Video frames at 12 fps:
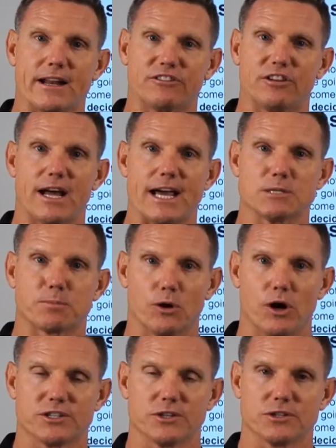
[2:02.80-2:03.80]
at today's
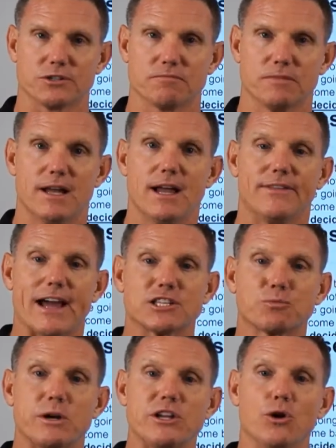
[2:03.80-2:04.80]
prices.
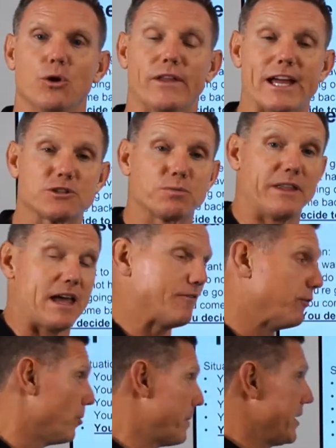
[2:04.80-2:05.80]
But
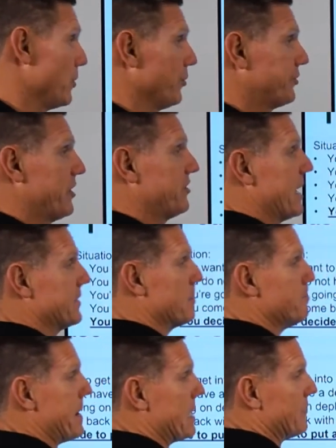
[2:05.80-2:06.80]
you also start to
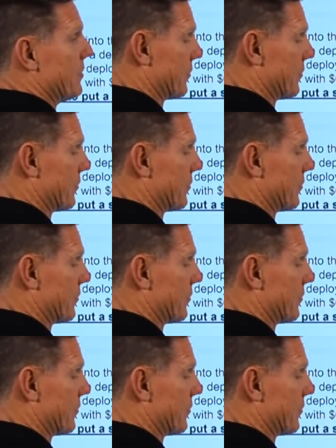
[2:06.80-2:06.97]
benefit